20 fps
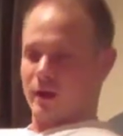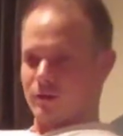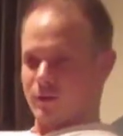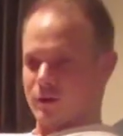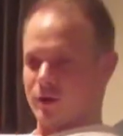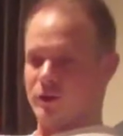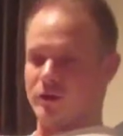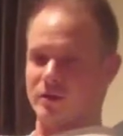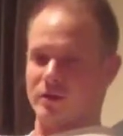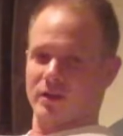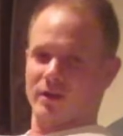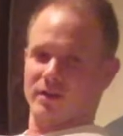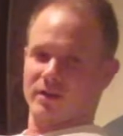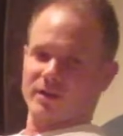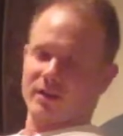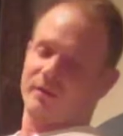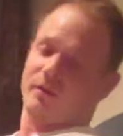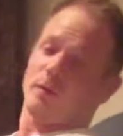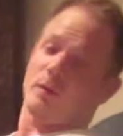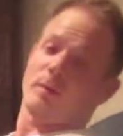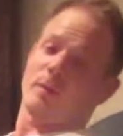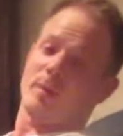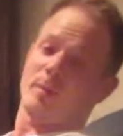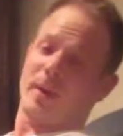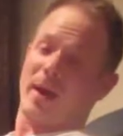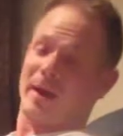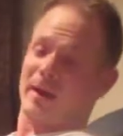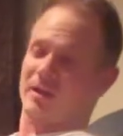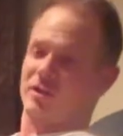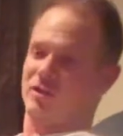ever use it except for when my
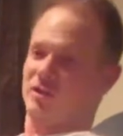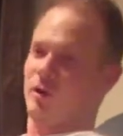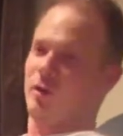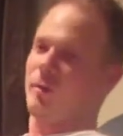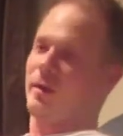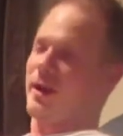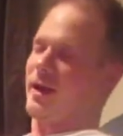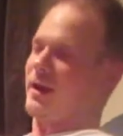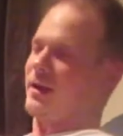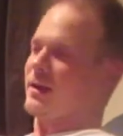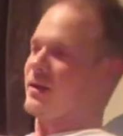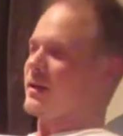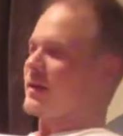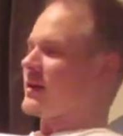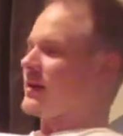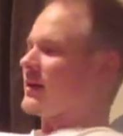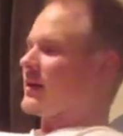back gets so bad.